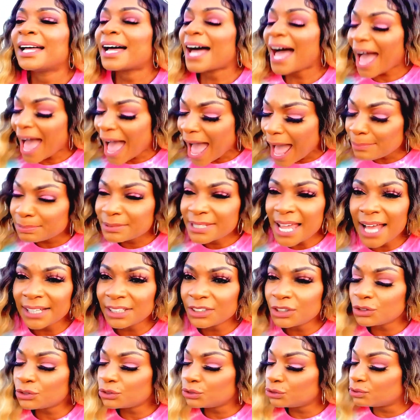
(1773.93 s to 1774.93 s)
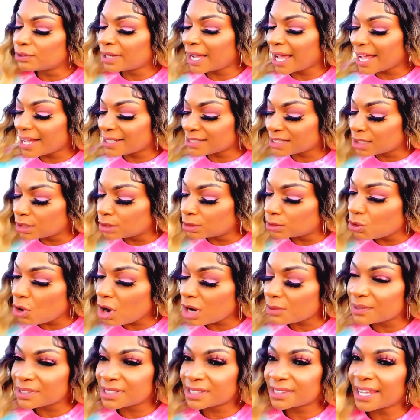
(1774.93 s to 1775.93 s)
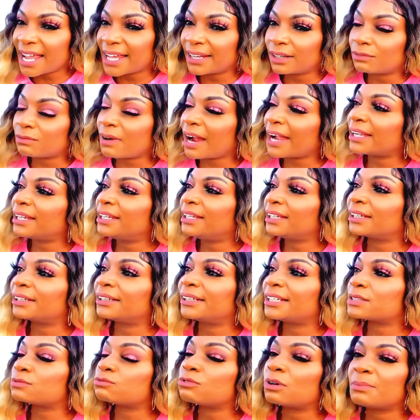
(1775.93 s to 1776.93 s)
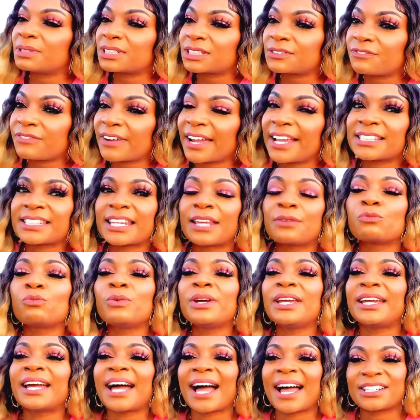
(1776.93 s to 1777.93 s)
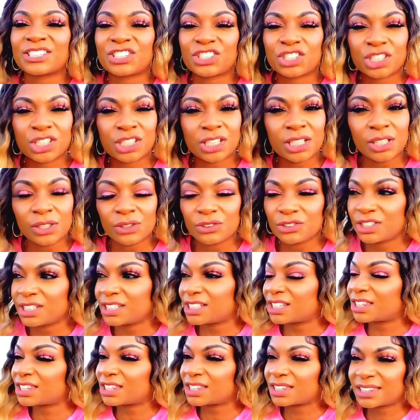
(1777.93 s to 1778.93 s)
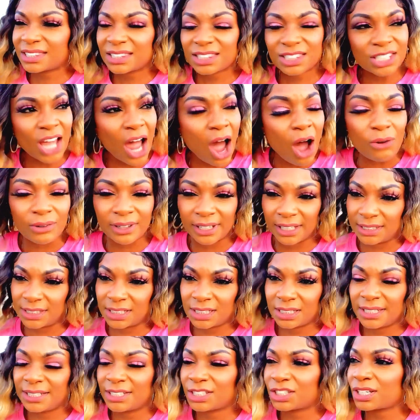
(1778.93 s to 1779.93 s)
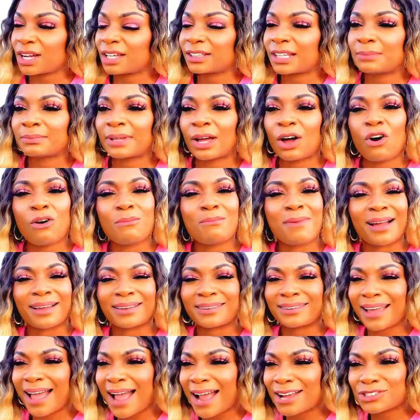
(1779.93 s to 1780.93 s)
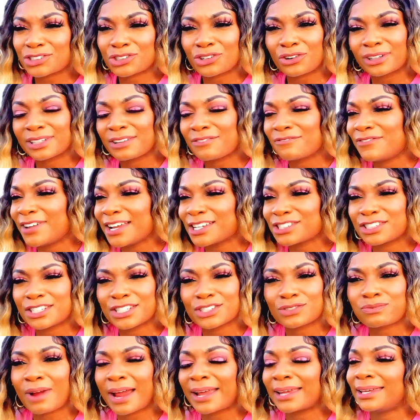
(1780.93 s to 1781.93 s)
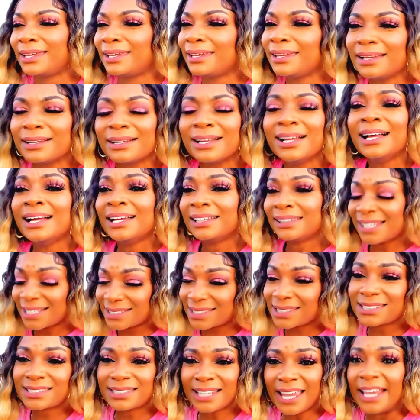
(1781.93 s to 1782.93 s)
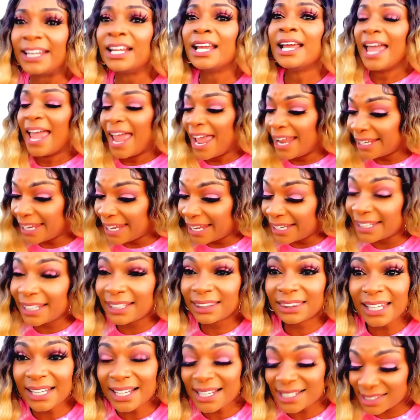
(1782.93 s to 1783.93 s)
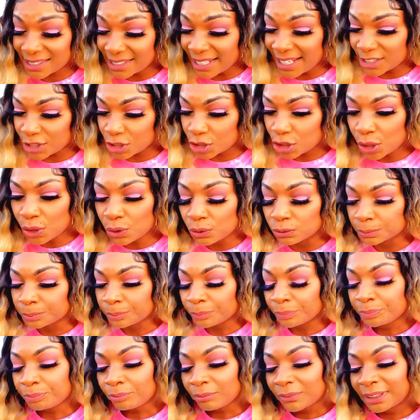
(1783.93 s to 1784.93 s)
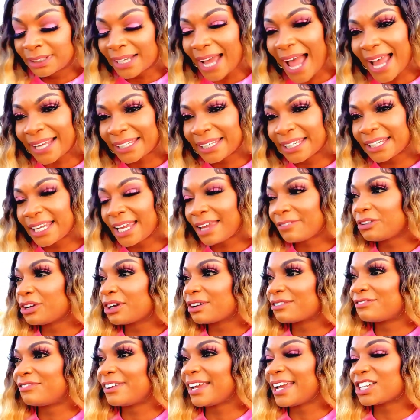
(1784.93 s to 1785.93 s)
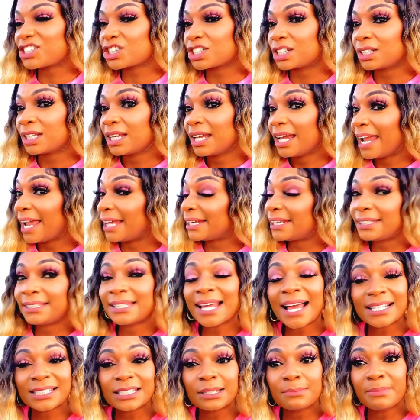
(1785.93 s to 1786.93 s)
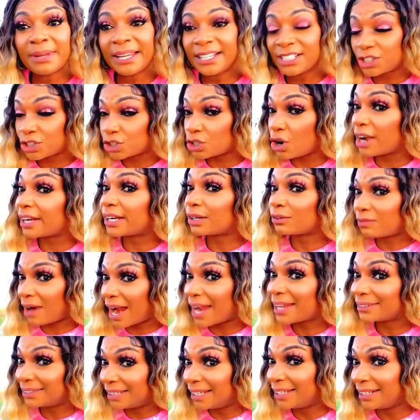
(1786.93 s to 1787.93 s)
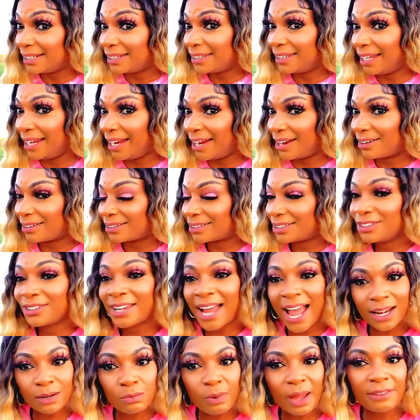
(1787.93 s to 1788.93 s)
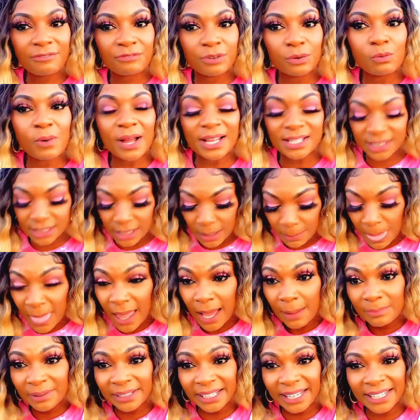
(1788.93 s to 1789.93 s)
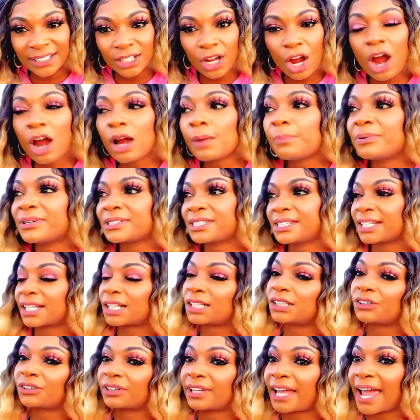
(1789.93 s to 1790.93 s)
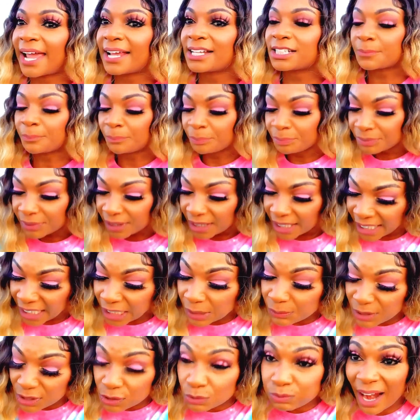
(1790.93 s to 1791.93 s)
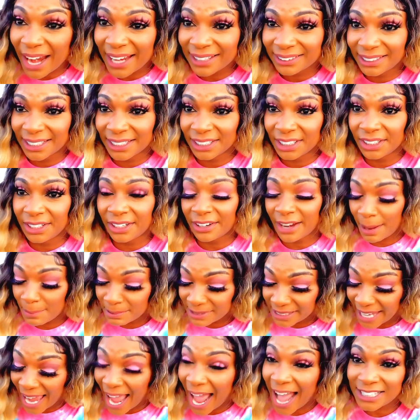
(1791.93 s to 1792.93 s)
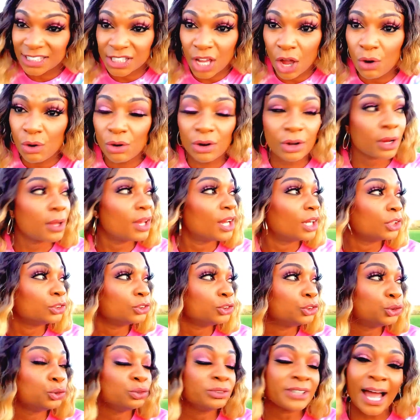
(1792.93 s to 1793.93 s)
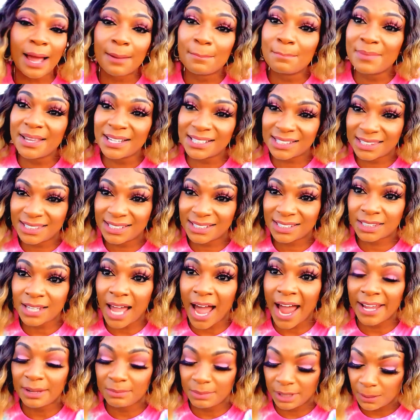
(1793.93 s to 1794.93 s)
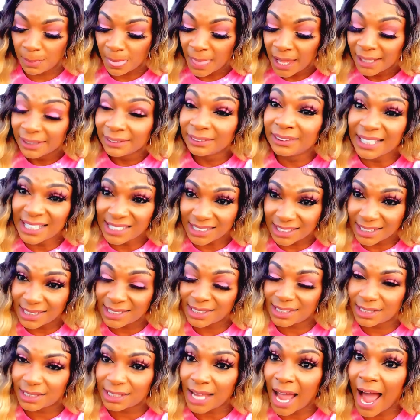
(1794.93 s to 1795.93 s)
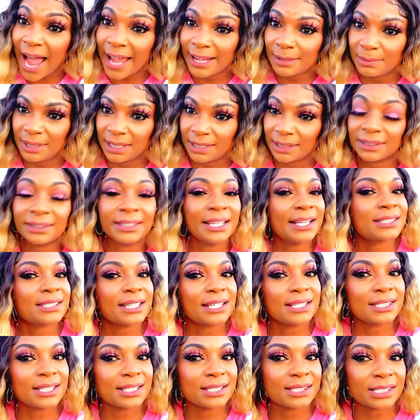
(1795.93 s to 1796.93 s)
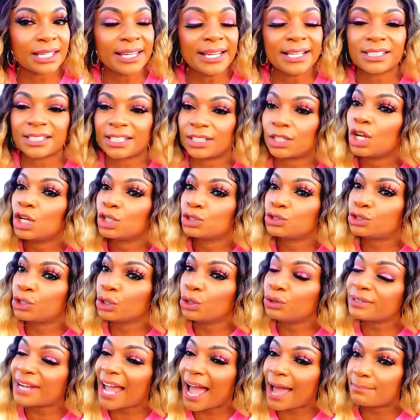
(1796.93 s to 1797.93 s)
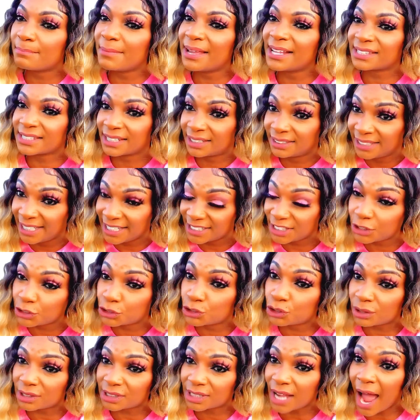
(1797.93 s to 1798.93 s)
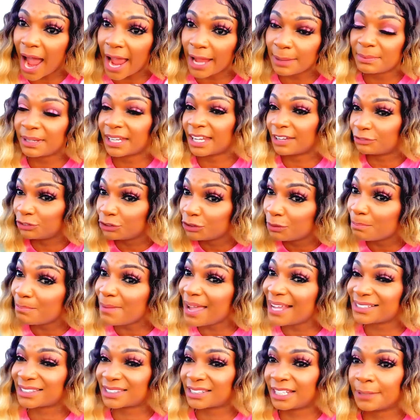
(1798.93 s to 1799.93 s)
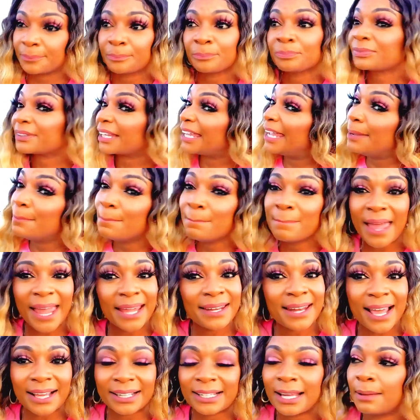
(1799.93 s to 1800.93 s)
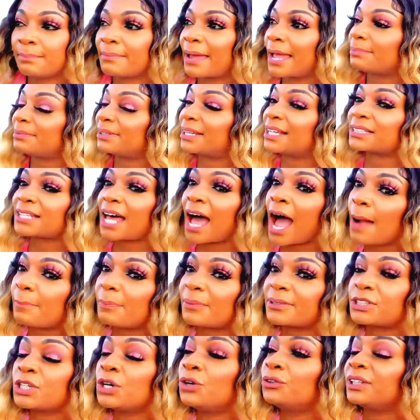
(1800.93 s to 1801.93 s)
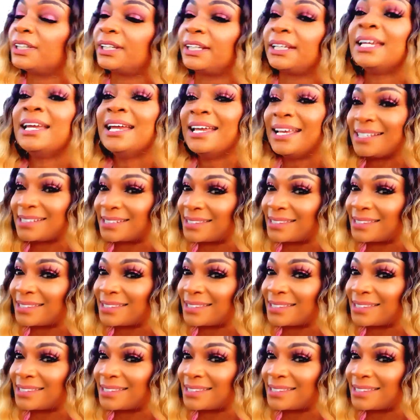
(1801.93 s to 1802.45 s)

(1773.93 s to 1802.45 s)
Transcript: I'm telling you, you guys, the Lord was standing right here in this woman's face, and we got chills just talking to each other. I'm like, oh my gosh, girl, the vision is right here. This is it. And the thing is this too, God can give you a vision, and it doesn't mean start it right then and there. You got to wait for wisdom. But in her particular case, it was right then and there. I told her, do not miss this timing. This is the timing. This is the season. Do not miss it. This is your timing. If you miss it, it may not come back, because opportunity is